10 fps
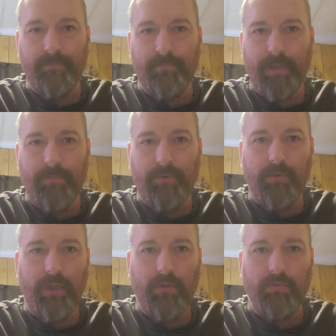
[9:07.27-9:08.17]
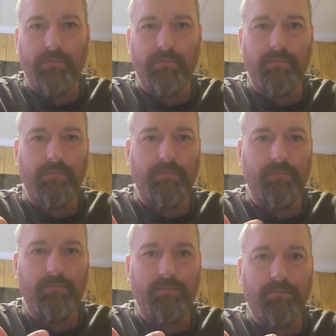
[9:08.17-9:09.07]
People who don't
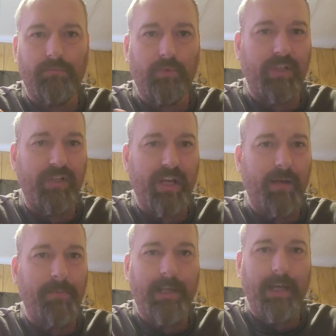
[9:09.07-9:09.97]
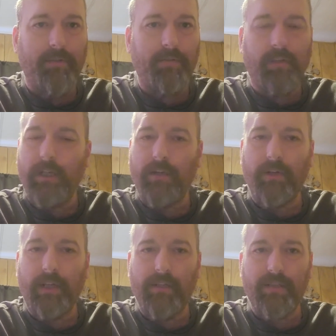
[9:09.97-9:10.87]
want to shout me out are not going
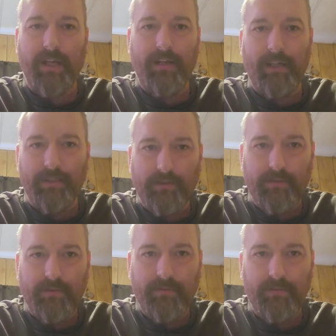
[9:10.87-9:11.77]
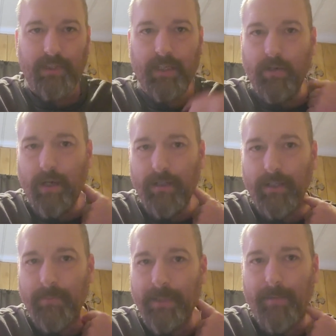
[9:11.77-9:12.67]
to get shout outs. I know
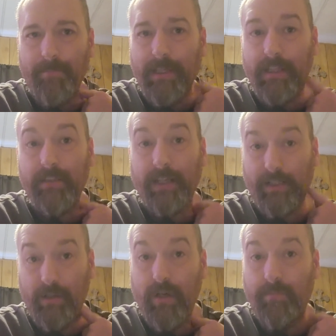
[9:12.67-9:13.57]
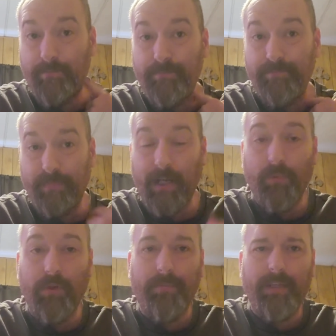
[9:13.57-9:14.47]
I'm not big. I know I
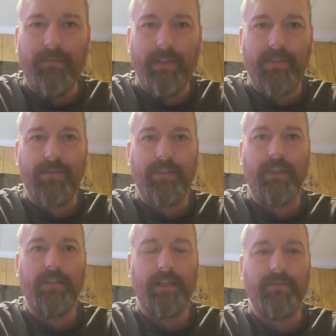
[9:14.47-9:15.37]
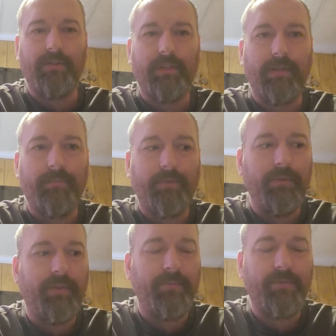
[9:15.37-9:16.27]
will be eventually. Things are going to
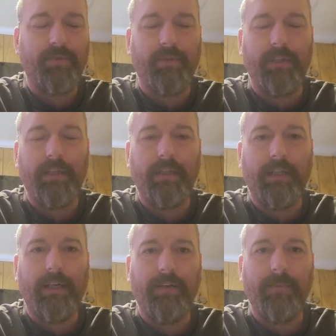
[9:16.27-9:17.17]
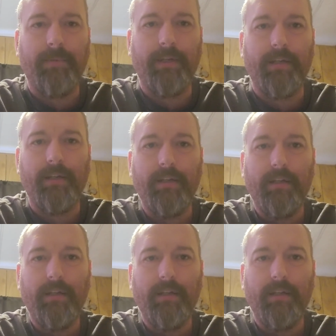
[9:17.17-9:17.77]
improve, I'm sure, and I'll get bigger.